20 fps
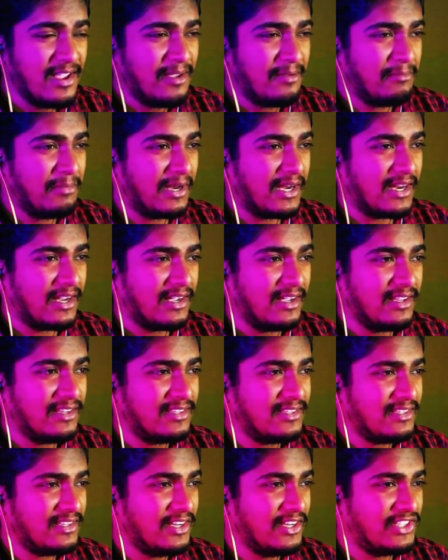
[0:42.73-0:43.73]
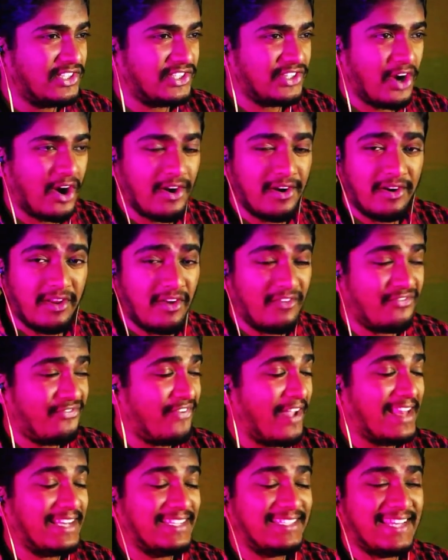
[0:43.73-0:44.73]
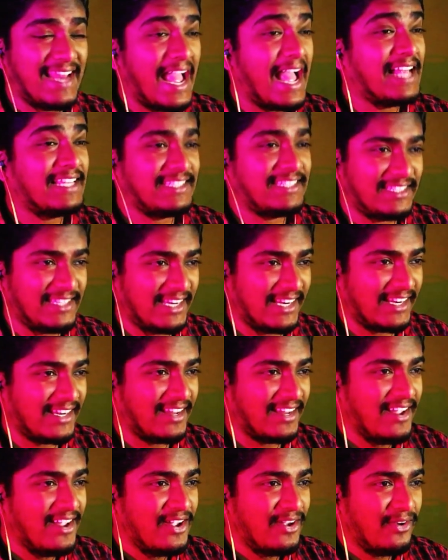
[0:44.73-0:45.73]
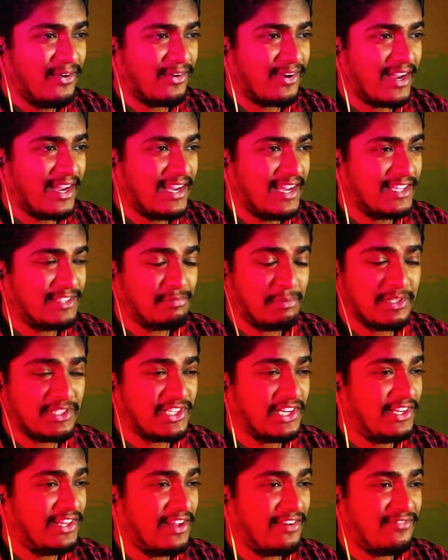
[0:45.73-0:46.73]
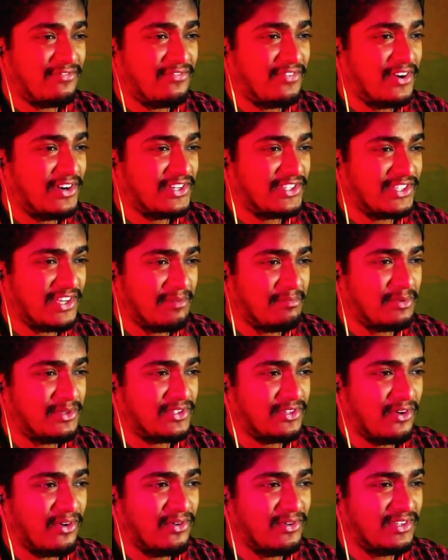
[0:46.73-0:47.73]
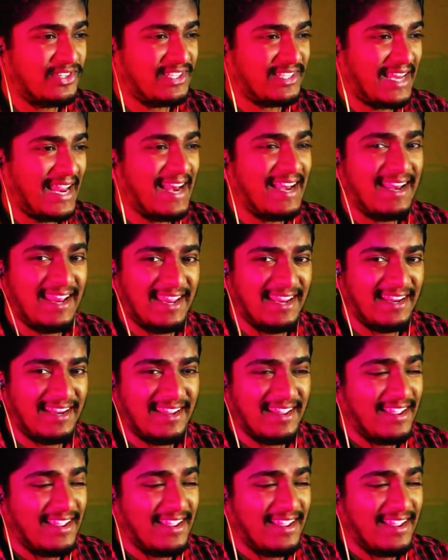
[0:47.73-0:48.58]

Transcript: because it started off fantastic okay especially that first episode's ending